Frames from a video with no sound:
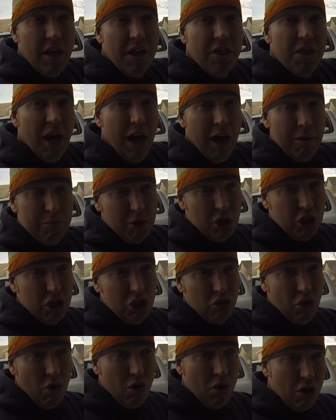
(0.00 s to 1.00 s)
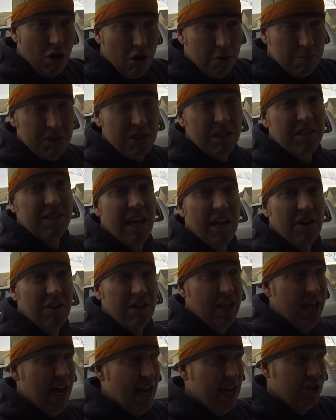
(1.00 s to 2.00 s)
the upper control arms down to
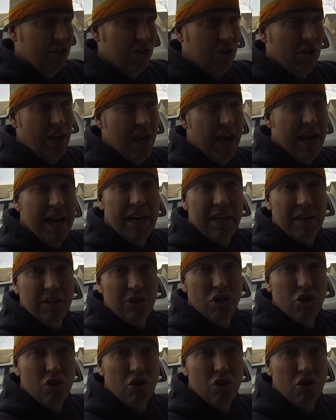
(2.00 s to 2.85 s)
the axle and